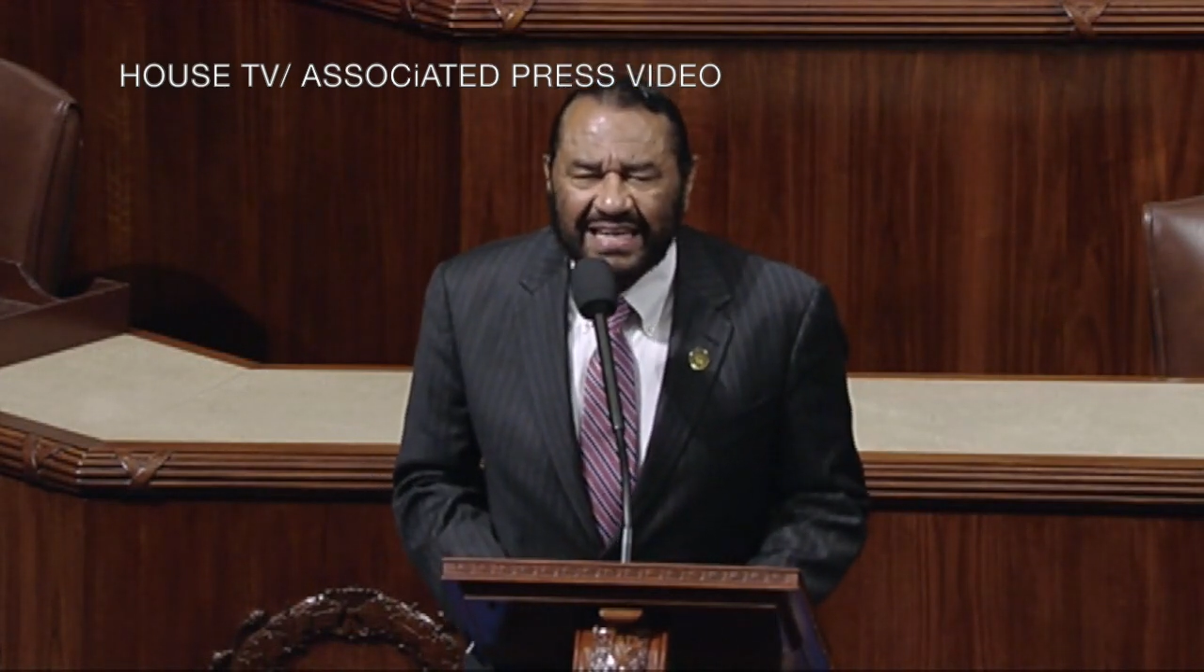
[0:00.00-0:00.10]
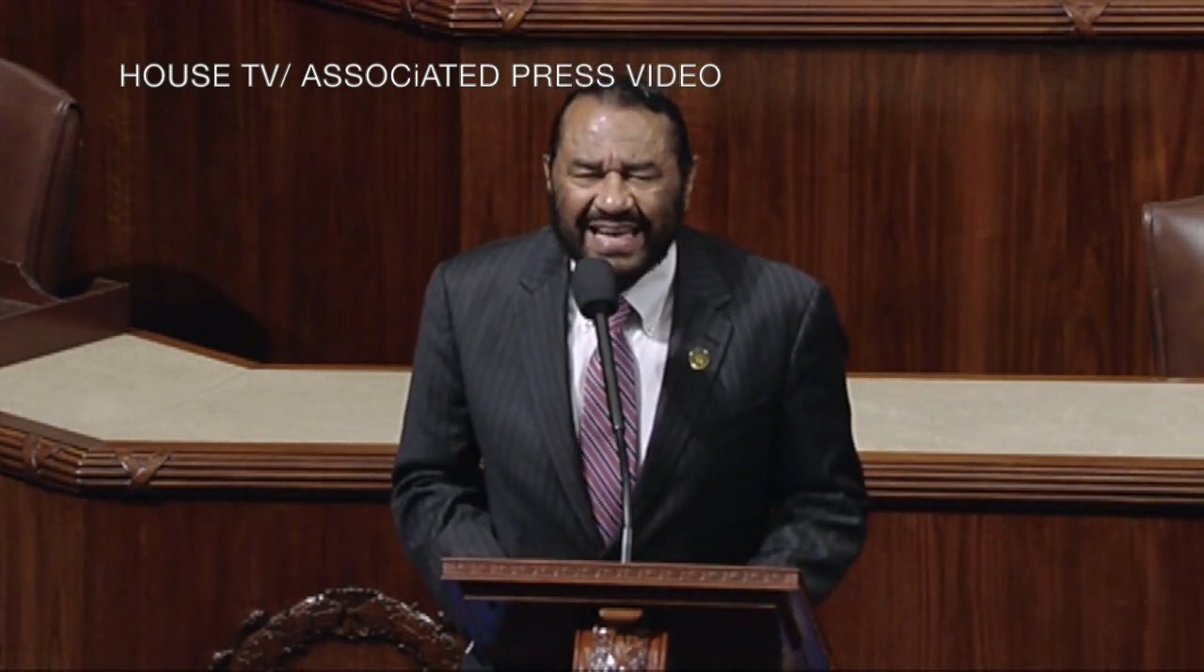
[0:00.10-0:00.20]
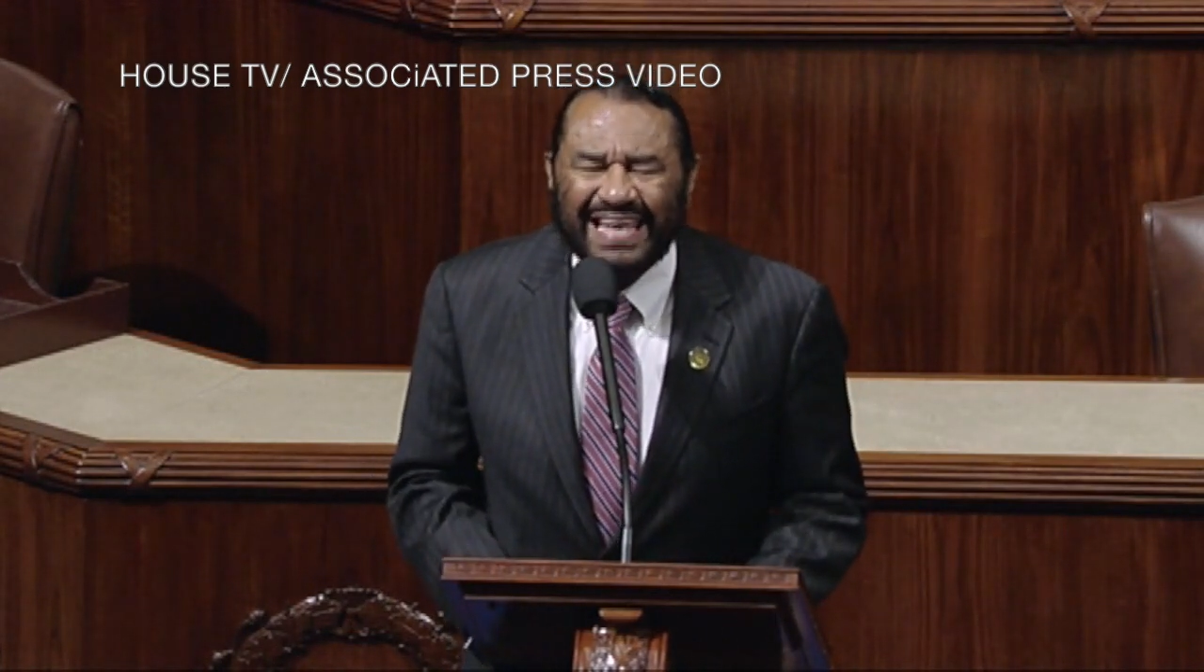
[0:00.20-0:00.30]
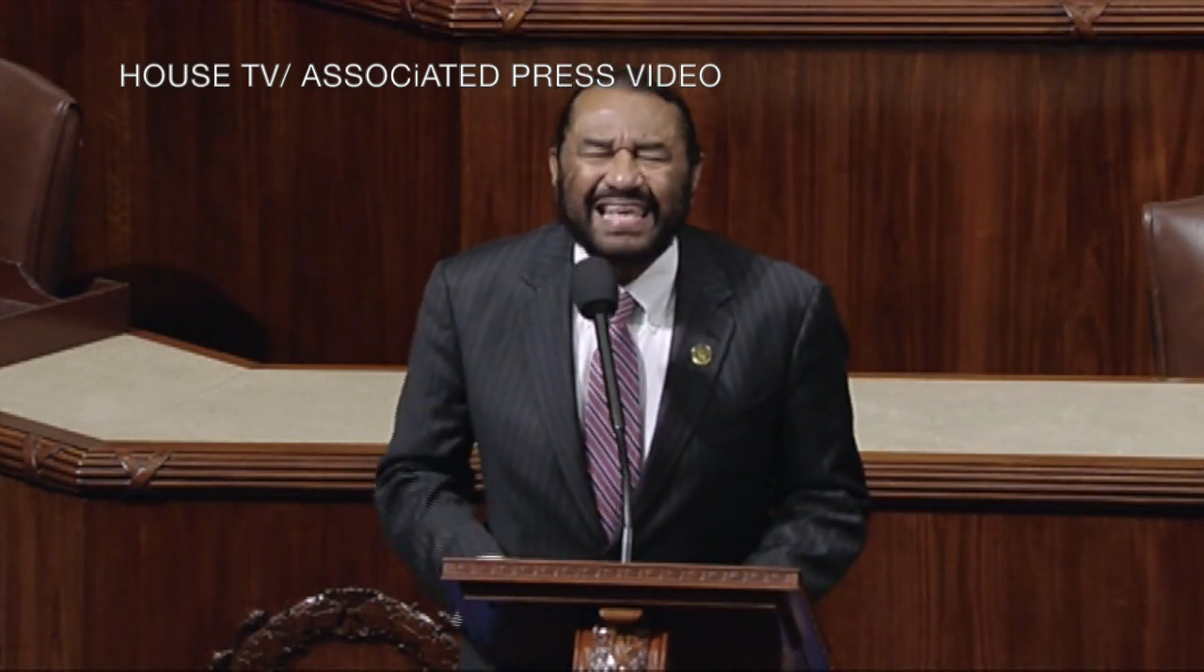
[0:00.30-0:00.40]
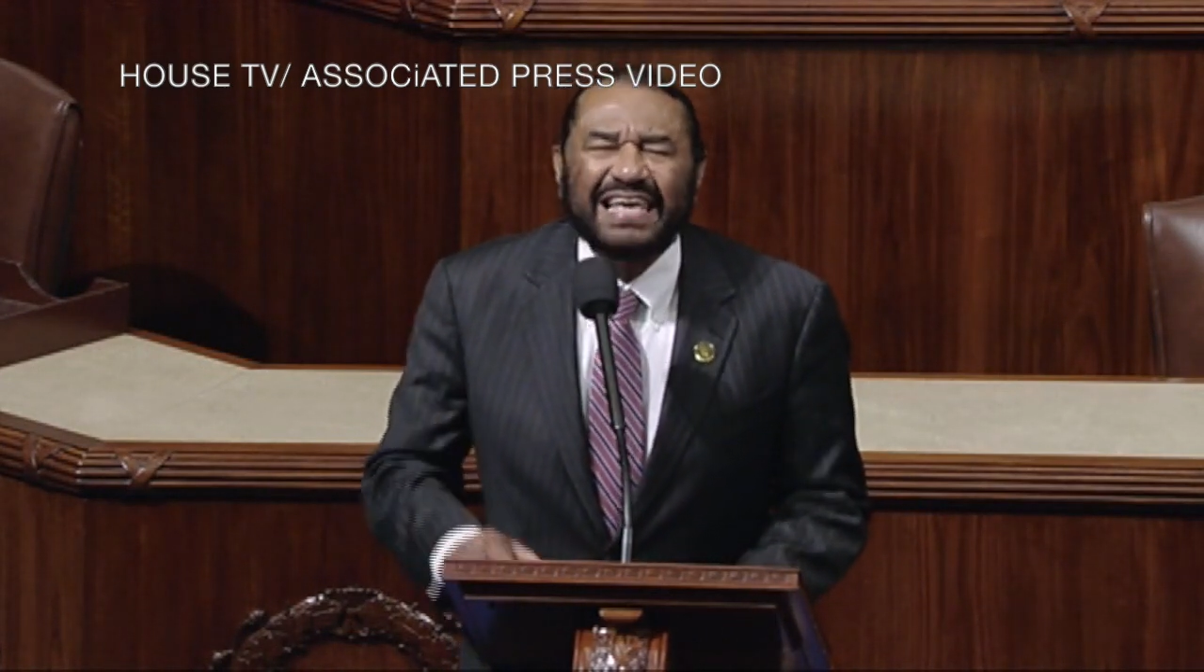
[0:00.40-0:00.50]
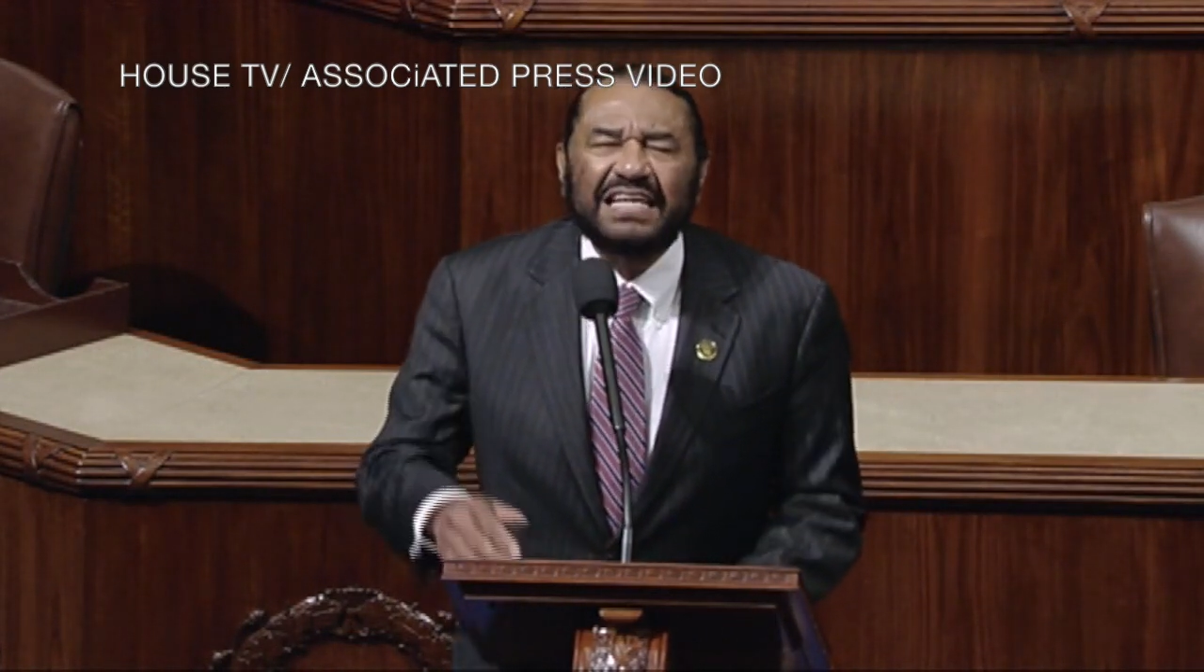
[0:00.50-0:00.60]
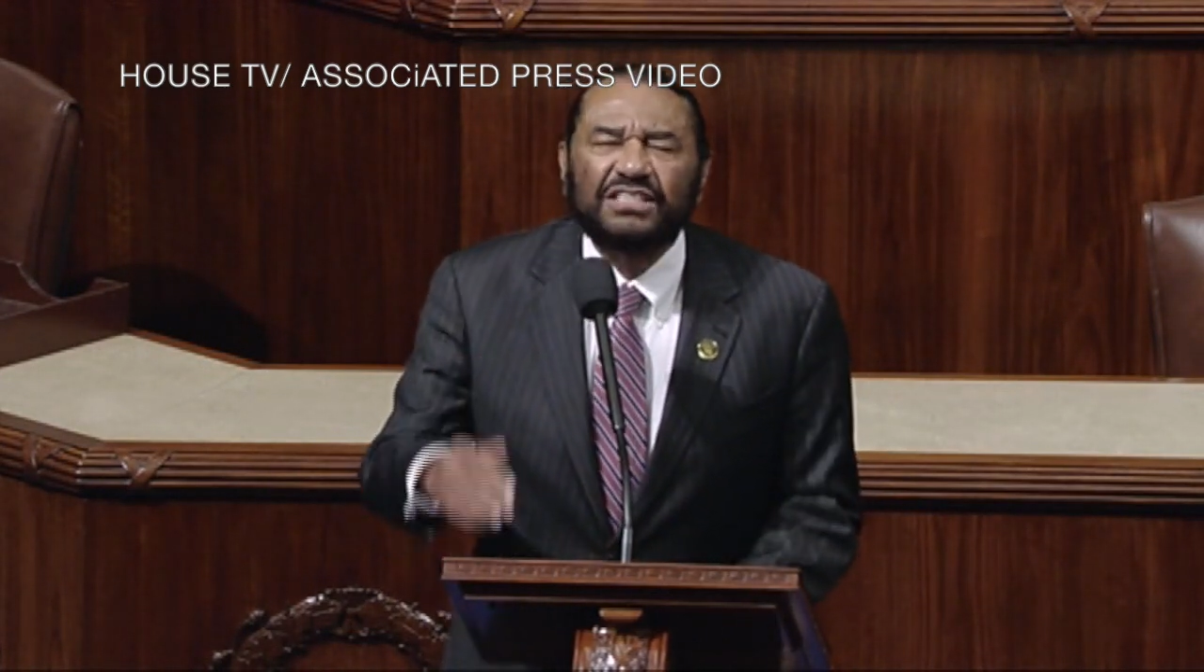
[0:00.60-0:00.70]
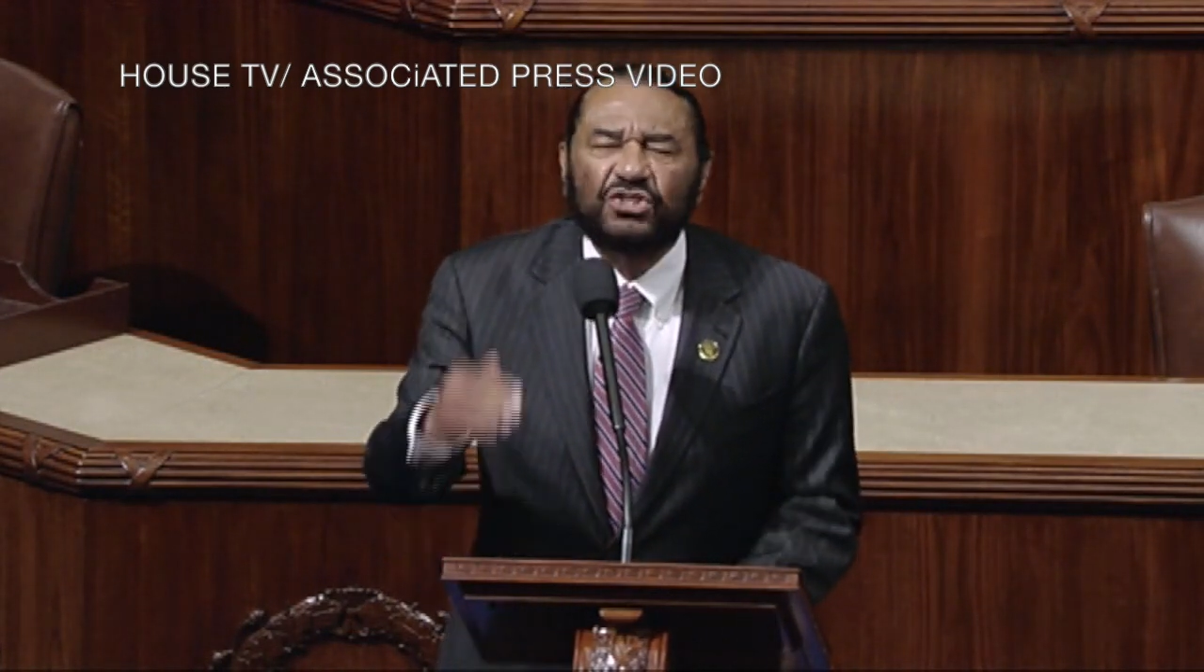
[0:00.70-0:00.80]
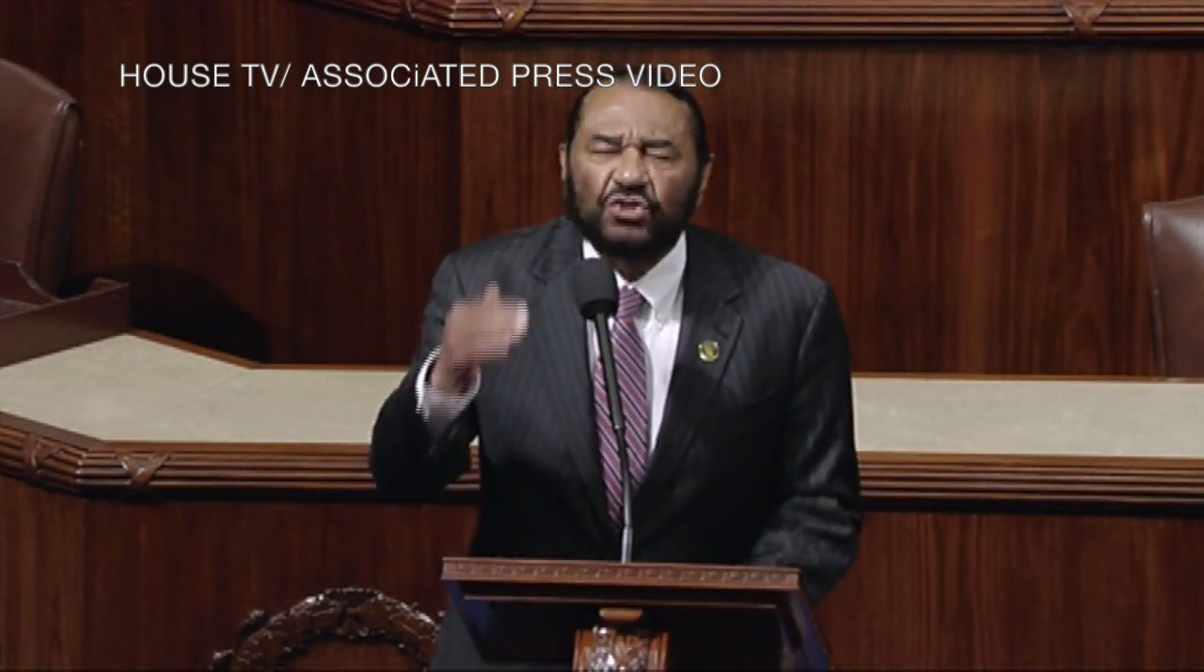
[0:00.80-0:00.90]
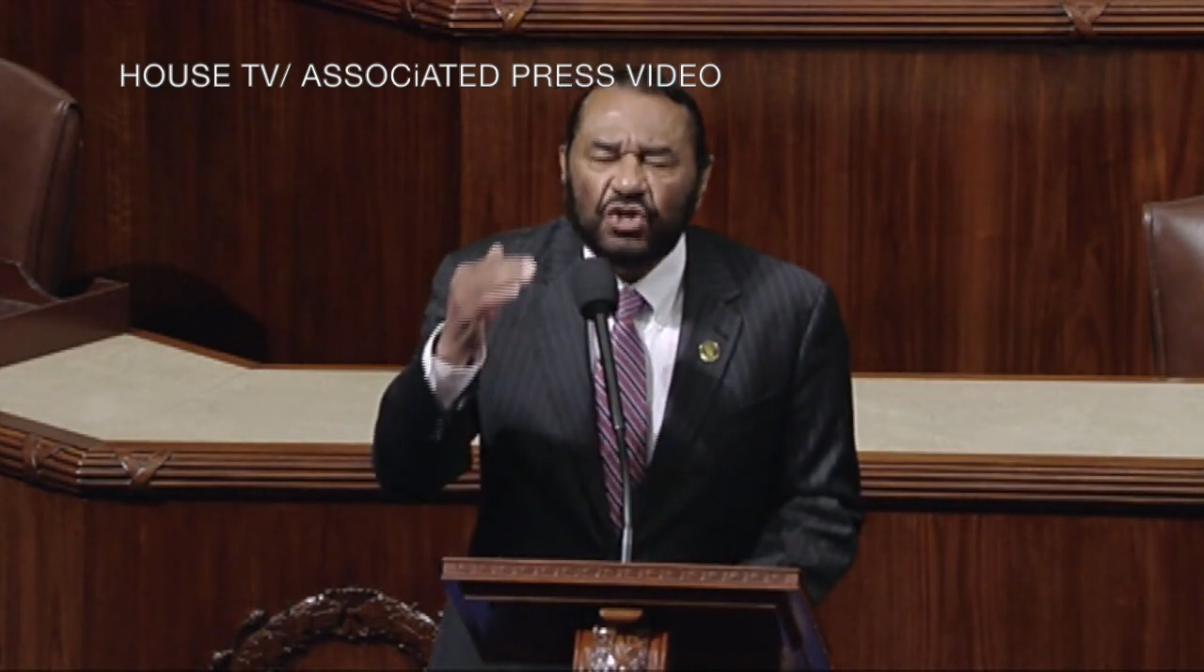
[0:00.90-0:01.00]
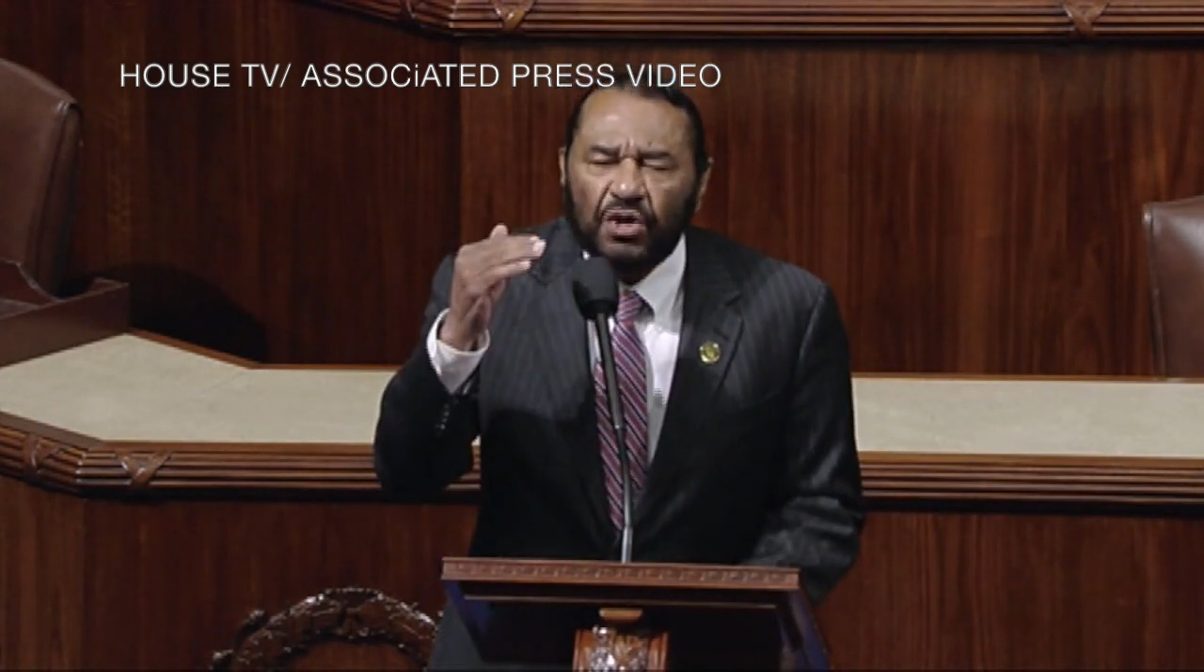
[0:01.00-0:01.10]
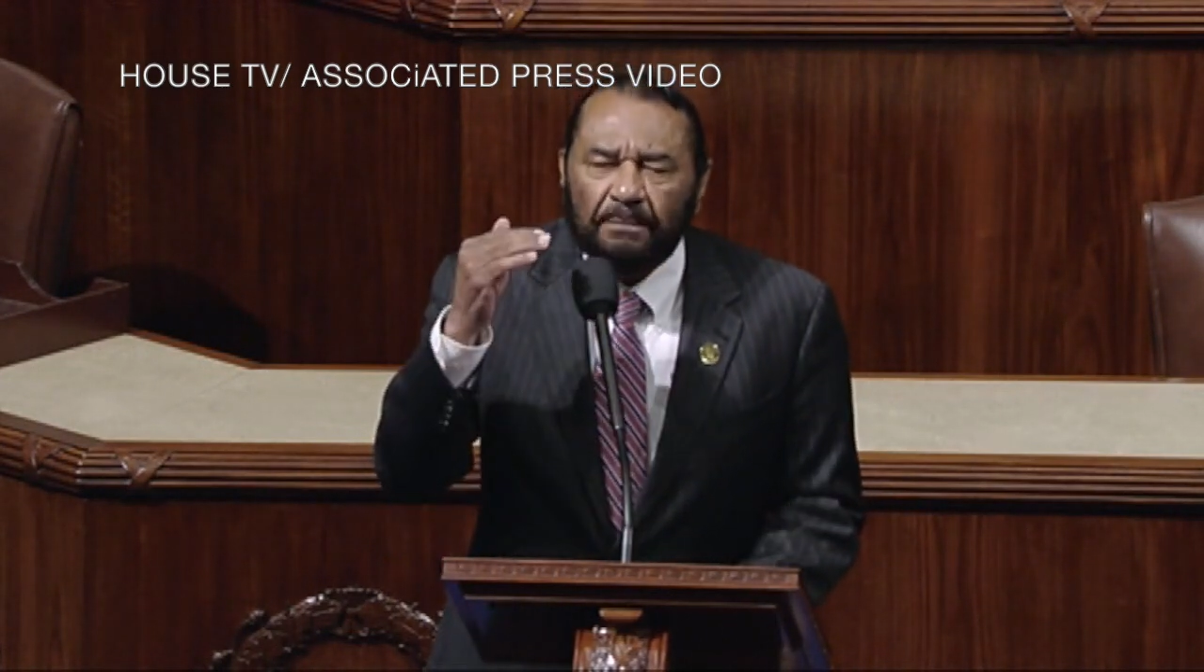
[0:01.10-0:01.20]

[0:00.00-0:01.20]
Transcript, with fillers: It is